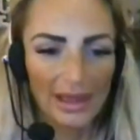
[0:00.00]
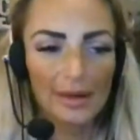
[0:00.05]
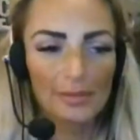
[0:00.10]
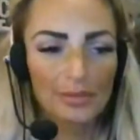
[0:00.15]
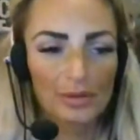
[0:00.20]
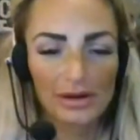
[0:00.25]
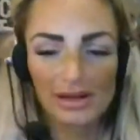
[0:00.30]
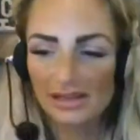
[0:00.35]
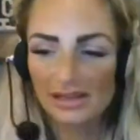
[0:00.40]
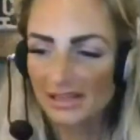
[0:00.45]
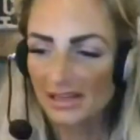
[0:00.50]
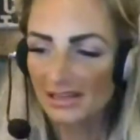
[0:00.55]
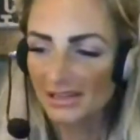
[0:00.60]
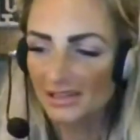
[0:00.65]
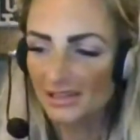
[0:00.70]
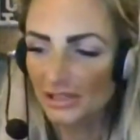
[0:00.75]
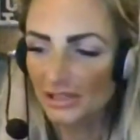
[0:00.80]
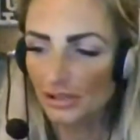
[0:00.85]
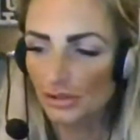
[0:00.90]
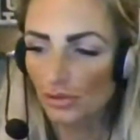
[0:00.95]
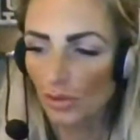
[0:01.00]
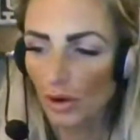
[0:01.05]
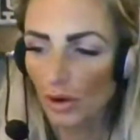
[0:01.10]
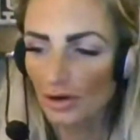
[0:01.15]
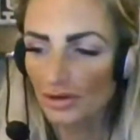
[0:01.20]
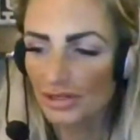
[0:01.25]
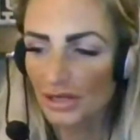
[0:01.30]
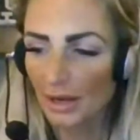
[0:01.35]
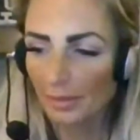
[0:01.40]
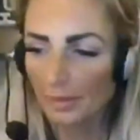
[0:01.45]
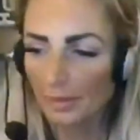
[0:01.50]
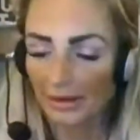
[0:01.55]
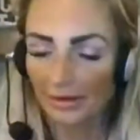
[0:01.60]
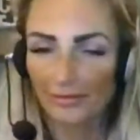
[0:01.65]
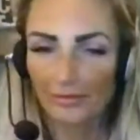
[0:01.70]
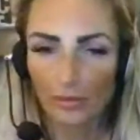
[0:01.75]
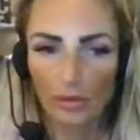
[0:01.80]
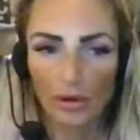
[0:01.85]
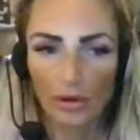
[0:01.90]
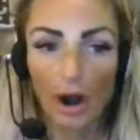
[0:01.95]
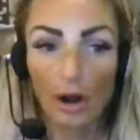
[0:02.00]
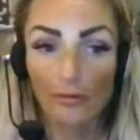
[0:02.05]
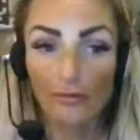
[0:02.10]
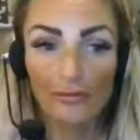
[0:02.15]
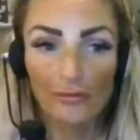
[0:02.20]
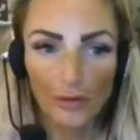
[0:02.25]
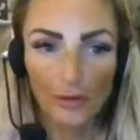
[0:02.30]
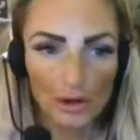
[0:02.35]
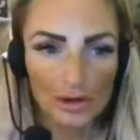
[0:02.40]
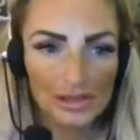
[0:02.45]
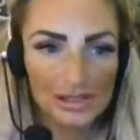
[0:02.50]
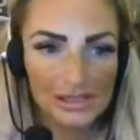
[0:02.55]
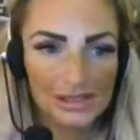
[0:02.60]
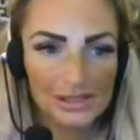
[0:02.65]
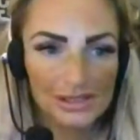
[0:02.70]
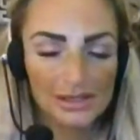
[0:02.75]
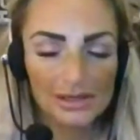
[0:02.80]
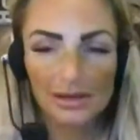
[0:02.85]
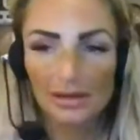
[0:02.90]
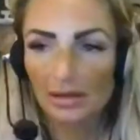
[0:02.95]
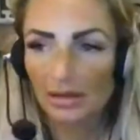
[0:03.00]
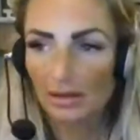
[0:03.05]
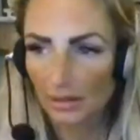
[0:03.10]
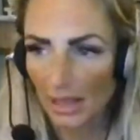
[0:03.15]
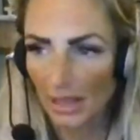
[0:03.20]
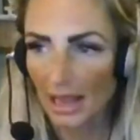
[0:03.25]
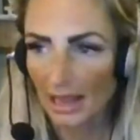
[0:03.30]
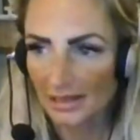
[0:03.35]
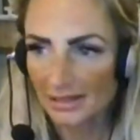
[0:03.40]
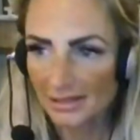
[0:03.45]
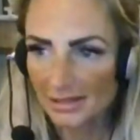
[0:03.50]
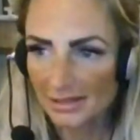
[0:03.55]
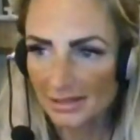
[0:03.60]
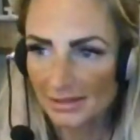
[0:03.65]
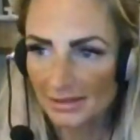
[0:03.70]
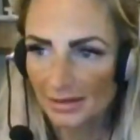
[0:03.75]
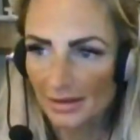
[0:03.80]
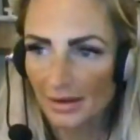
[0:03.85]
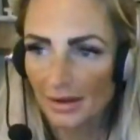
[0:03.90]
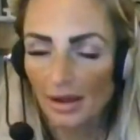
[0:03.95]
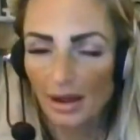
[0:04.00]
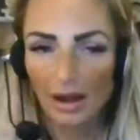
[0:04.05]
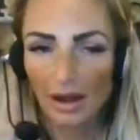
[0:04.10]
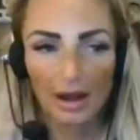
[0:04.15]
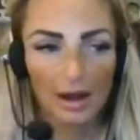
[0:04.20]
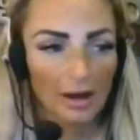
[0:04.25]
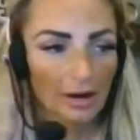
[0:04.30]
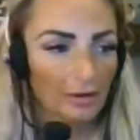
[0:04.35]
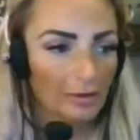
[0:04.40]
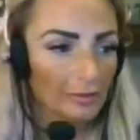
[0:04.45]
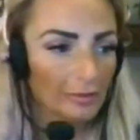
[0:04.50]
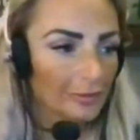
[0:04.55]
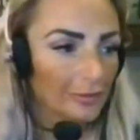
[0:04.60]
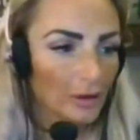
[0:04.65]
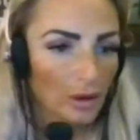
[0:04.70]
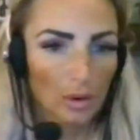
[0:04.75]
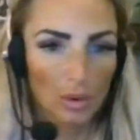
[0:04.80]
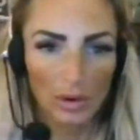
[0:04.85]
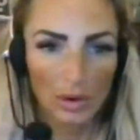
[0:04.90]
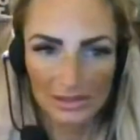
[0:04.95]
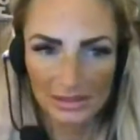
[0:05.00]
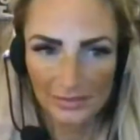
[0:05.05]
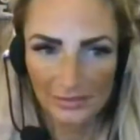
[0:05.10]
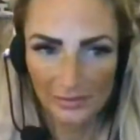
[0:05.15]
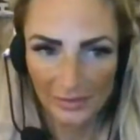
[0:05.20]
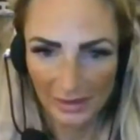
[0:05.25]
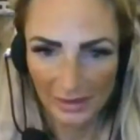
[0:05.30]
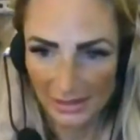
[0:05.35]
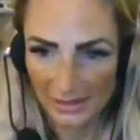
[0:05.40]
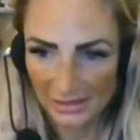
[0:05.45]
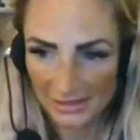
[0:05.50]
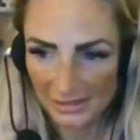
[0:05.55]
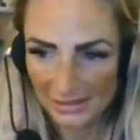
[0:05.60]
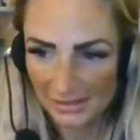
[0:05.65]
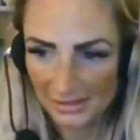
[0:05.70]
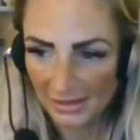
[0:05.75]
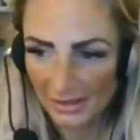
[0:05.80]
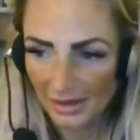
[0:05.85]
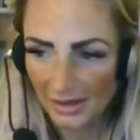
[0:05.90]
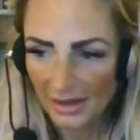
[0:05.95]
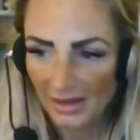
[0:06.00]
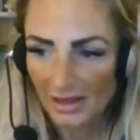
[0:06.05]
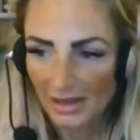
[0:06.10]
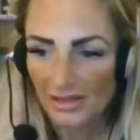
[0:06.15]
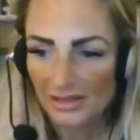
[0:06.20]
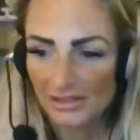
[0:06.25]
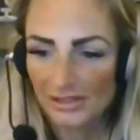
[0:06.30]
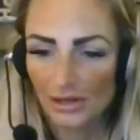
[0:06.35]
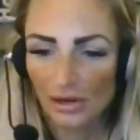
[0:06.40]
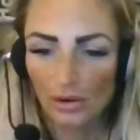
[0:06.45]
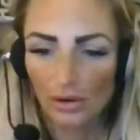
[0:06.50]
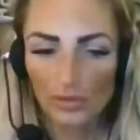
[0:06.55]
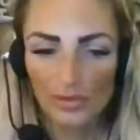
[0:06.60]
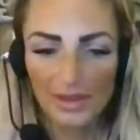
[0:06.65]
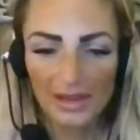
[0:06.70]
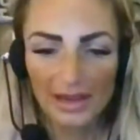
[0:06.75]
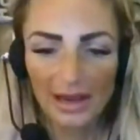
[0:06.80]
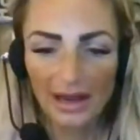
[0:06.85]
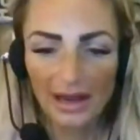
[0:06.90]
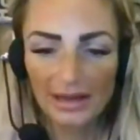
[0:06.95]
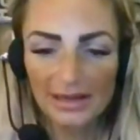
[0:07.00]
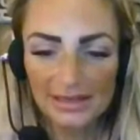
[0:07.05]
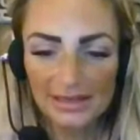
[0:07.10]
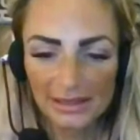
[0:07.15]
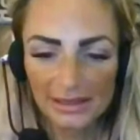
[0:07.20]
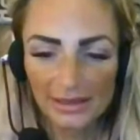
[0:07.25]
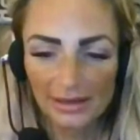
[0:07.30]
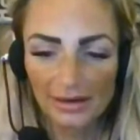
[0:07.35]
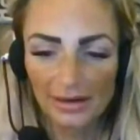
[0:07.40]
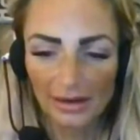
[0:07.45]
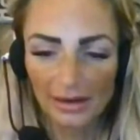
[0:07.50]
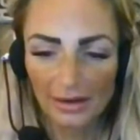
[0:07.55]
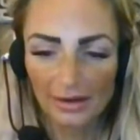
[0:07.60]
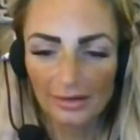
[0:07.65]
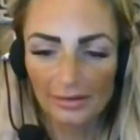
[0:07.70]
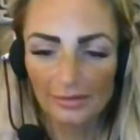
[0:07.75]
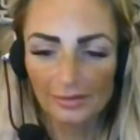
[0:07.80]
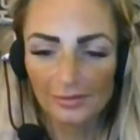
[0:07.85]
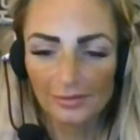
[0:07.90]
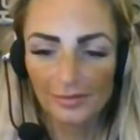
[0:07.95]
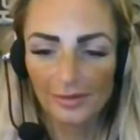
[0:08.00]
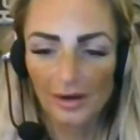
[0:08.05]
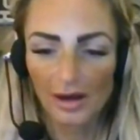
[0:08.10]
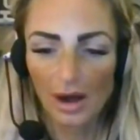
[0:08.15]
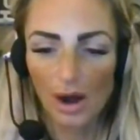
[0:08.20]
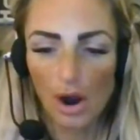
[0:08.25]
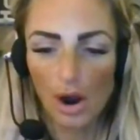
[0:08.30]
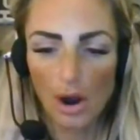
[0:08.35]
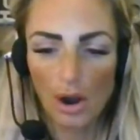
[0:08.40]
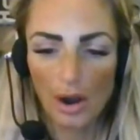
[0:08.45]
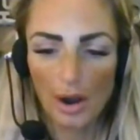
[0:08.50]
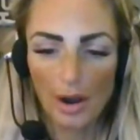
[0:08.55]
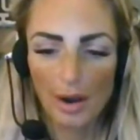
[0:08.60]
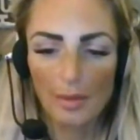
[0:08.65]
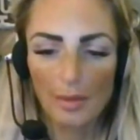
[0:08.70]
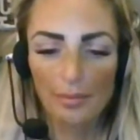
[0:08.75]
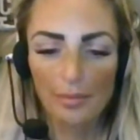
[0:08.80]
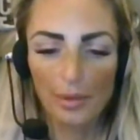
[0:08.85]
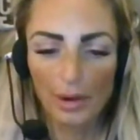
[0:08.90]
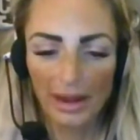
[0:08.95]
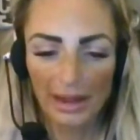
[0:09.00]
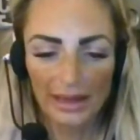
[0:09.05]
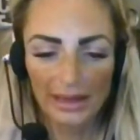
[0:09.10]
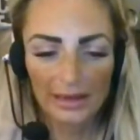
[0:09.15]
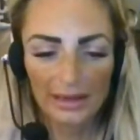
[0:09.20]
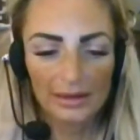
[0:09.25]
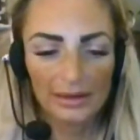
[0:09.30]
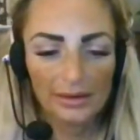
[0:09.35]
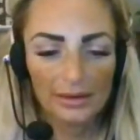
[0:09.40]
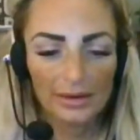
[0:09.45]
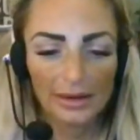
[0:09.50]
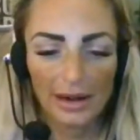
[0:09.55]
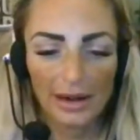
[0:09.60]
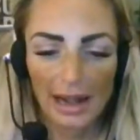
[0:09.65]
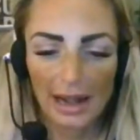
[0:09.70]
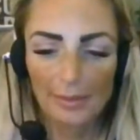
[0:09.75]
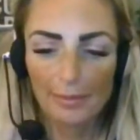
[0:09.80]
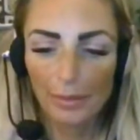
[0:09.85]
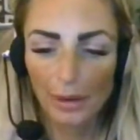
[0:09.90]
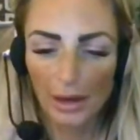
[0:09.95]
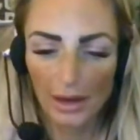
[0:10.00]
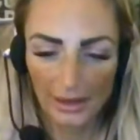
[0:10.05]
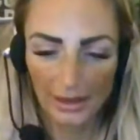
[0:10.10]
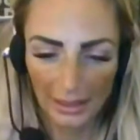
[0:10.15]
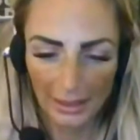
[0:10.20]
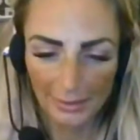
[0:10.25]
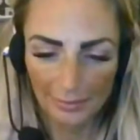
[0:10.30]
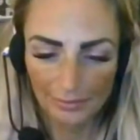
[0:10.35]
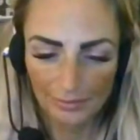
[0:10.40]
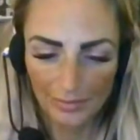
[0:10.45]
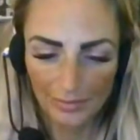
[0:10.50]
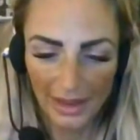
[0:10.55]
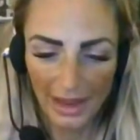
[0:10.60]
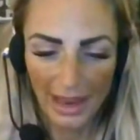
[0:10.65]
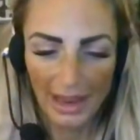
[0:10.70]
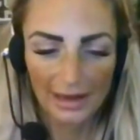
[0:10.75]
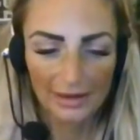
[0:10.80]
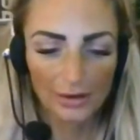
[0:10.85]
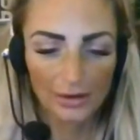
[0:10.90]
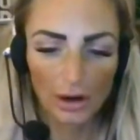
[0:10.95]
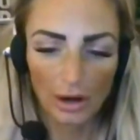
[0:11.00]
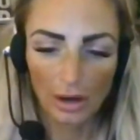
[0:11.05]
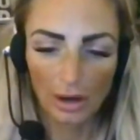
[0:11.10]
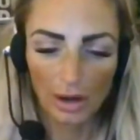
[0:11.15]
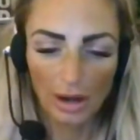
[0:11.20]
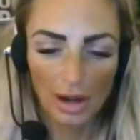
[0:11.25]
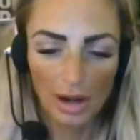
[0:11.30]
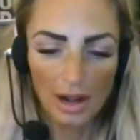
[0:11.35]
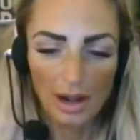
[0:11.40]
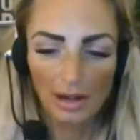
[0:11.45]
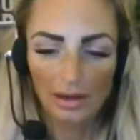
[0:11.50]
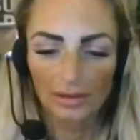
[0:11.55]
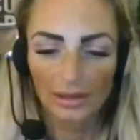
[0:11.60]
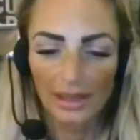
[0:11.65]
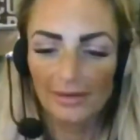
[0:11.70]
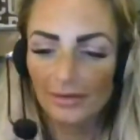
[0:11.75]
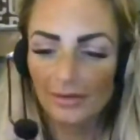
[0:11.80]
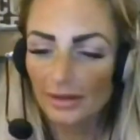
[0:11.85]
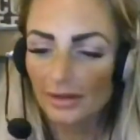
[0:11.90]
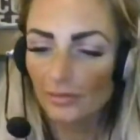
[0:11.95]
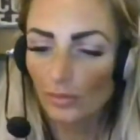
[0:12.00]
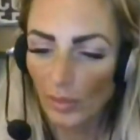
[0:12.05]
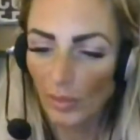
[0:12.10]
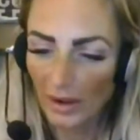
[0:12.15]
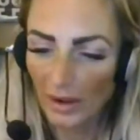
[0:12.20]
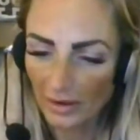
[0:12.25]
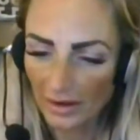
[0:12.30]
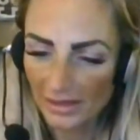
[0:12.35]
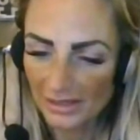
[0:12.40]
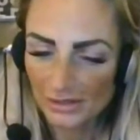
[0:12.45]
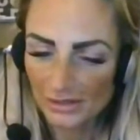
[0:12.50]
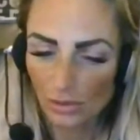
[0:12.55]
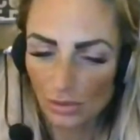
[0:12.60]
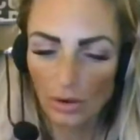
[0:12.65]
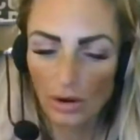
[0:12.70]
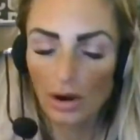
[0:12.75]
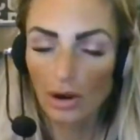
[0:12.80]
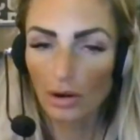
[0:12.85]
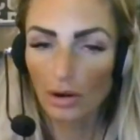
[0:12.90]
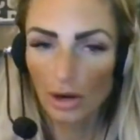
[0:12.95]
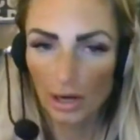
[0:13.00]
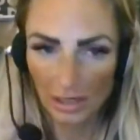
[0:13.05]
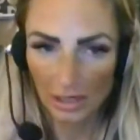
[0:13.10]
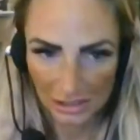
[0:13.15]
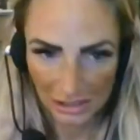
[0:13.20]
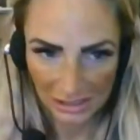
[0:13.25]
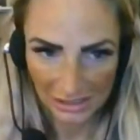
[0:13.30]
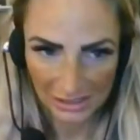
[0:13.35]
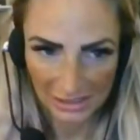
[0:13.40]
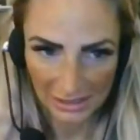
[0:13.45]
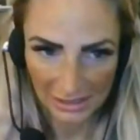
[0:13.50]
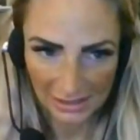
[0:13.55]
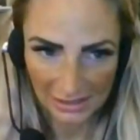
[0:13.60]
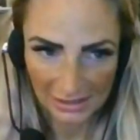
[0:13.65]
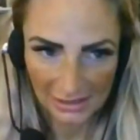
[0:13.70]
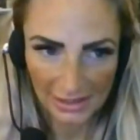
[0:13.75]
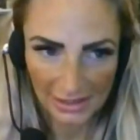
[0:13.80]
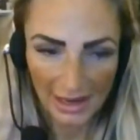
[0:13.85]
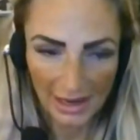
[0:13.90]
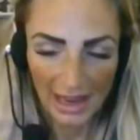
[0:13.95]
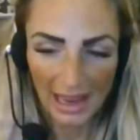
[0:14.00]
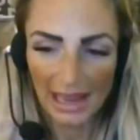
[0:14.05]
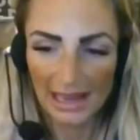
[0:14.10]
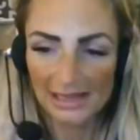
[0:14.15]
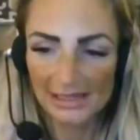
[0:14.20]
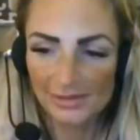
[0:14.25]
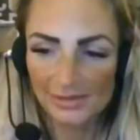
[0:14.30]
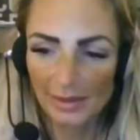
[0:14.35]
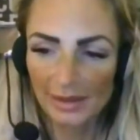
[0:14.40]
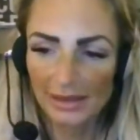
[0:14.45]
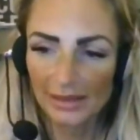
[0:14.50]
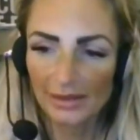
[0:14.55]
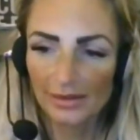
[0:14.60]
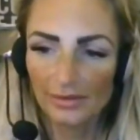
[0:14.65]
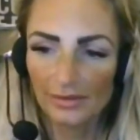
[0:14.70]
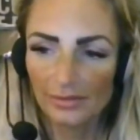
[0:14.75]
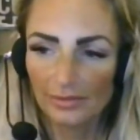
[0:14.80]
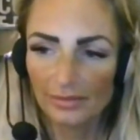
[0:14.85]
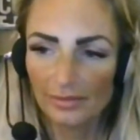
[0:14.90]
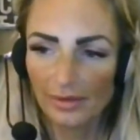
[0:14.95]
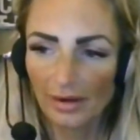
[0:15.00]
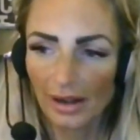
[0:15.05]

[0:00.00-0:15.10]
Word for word: And that brings us to our topic for our first class of Quantum Fitness. So the idea of our brain and body and our level of awareness or our consciousness has been